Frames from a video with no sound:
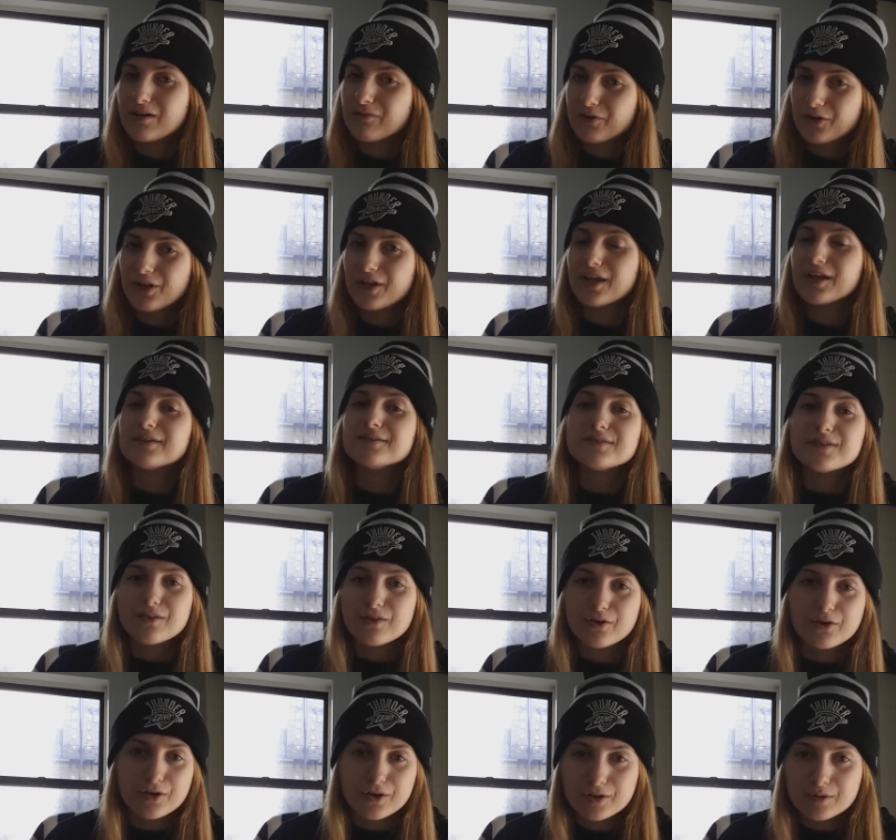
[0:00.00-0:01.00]
really into
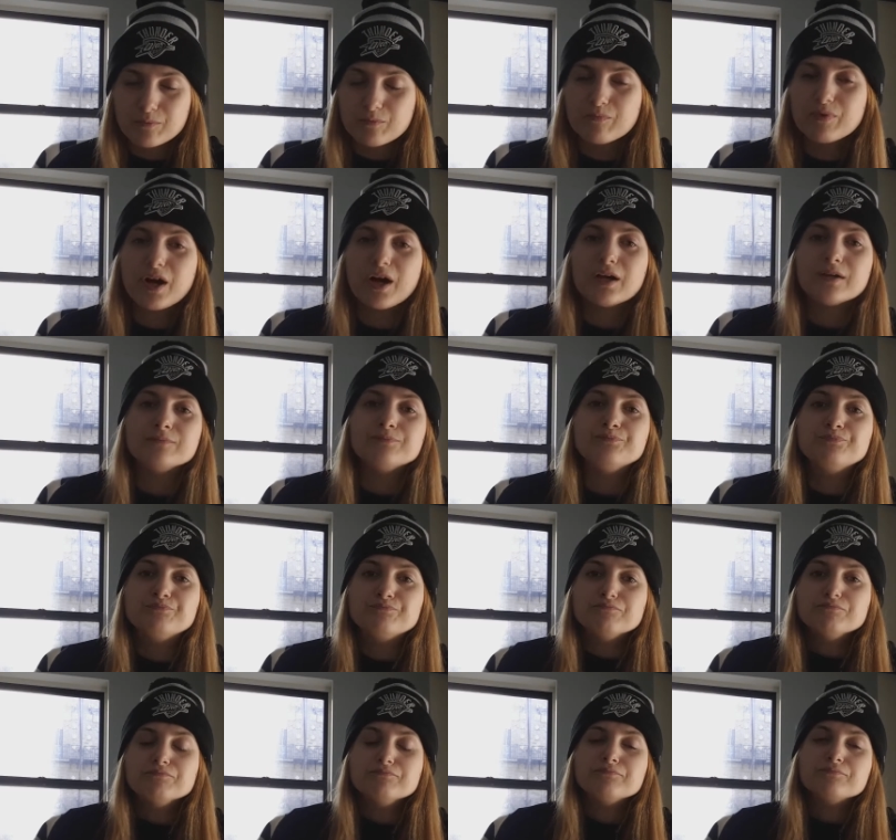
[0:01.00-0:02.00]
The Herd, but
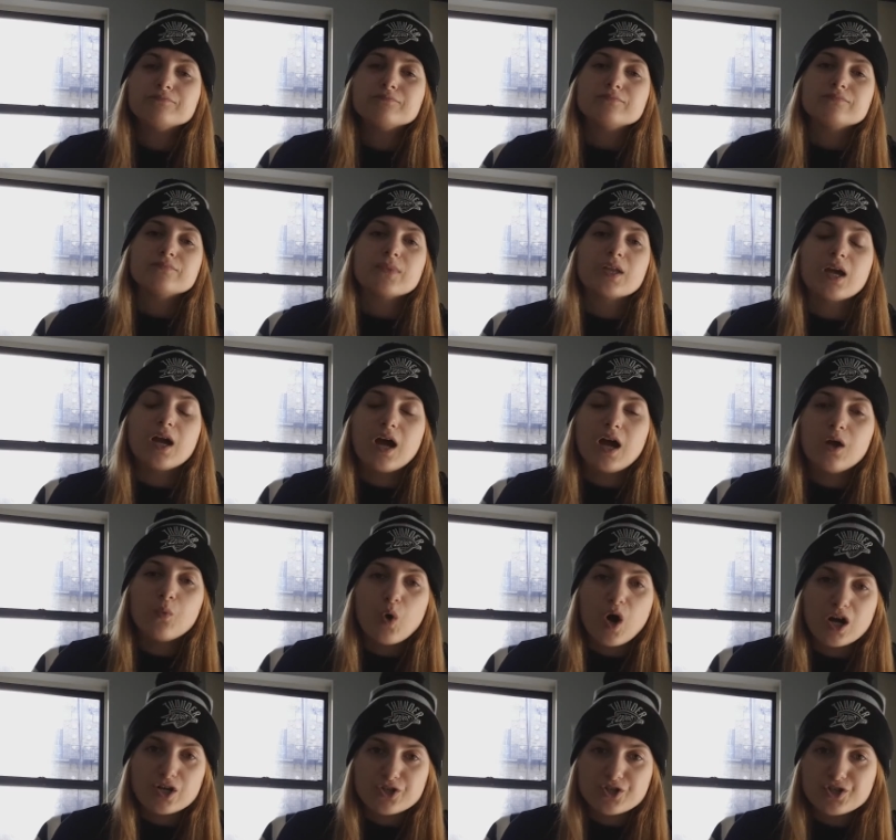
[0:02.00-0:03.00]
I
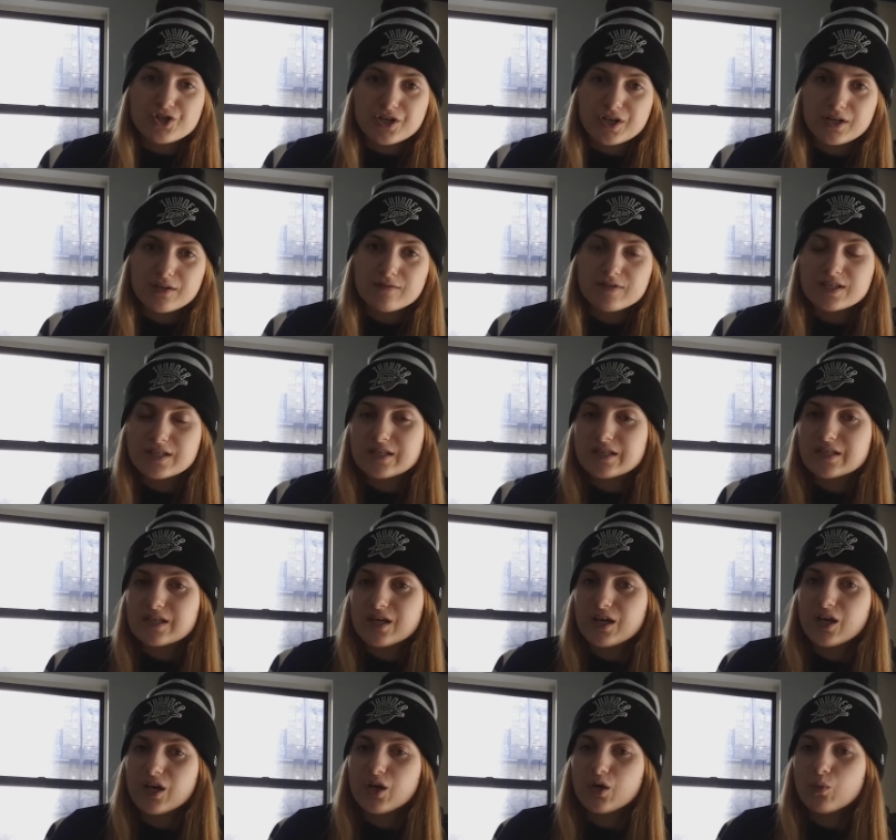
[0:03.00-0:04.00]
watched it to
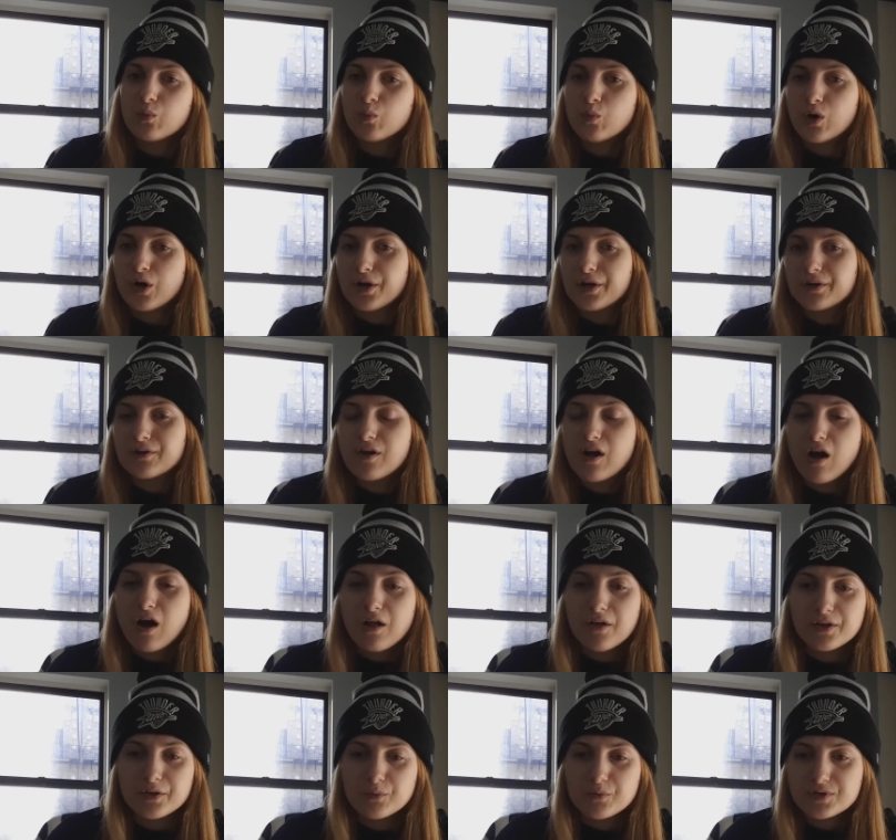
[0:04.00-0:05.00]
see what
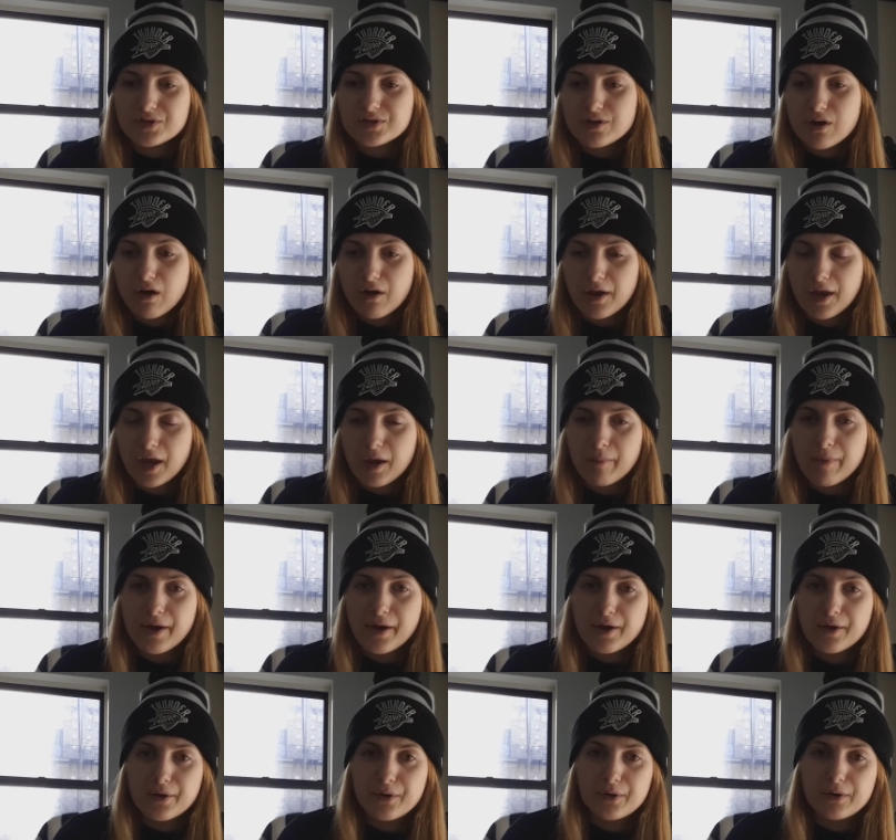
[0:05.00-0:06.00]
Colin was talking
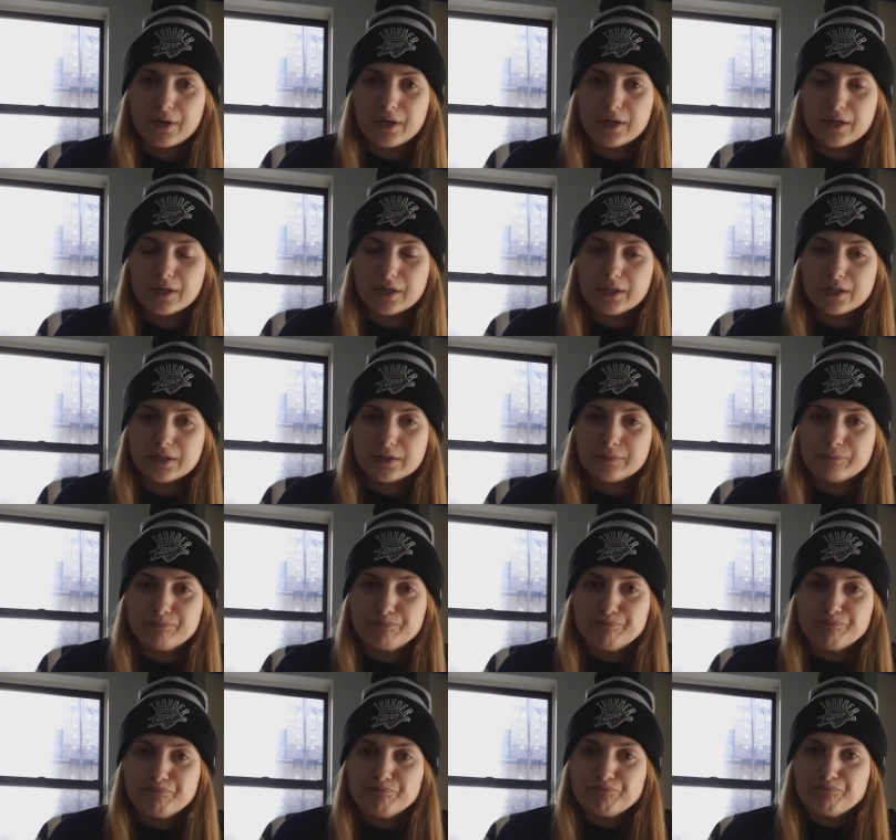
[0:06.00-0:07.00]
about
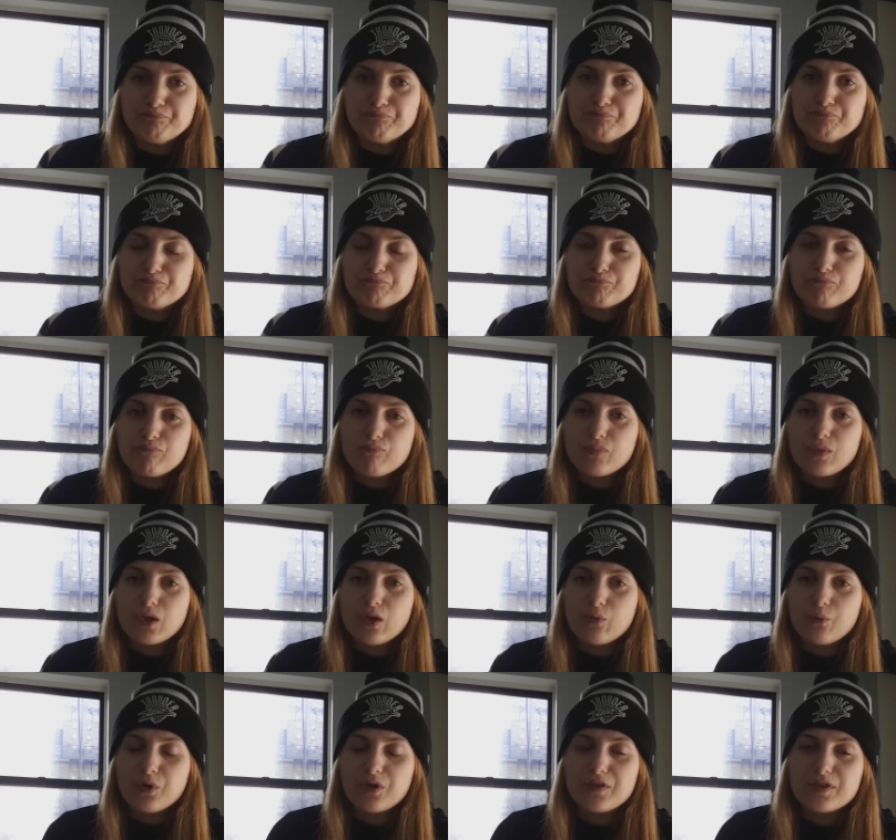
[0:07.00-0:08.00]

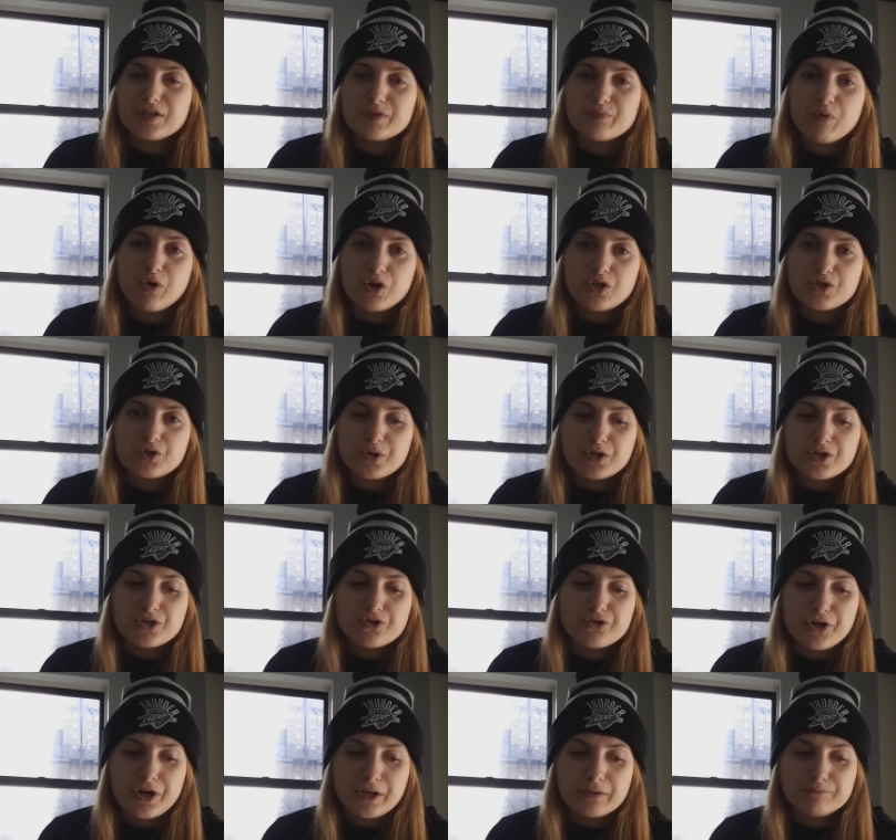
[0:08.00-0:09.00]
with this Paul
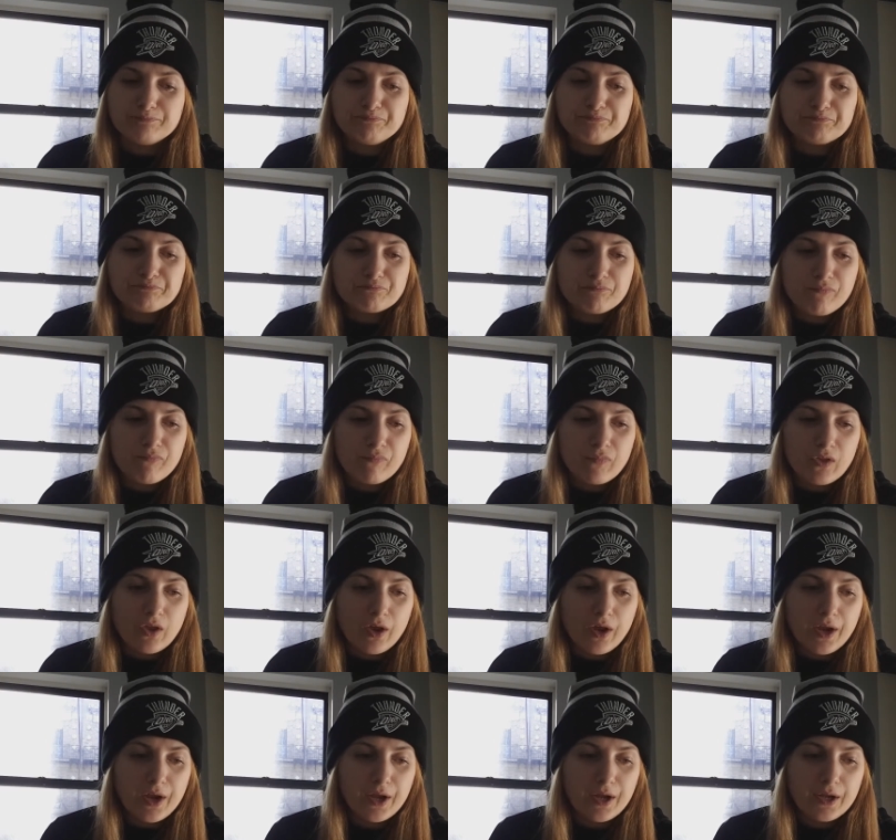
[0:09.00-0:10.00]
George trade,
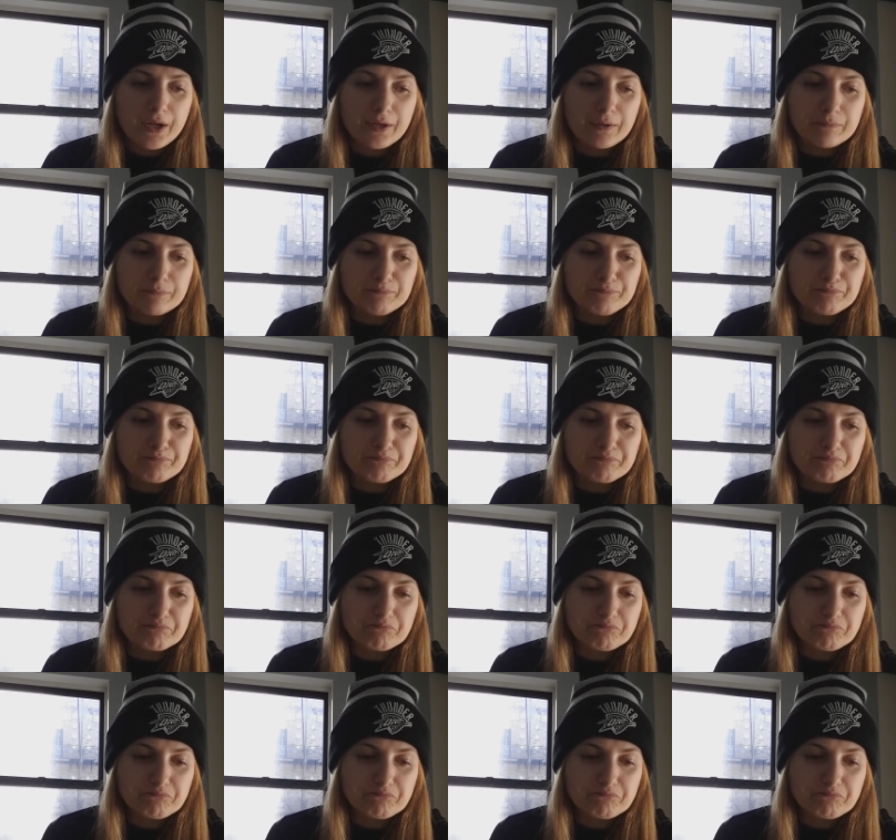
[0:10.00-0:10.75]
and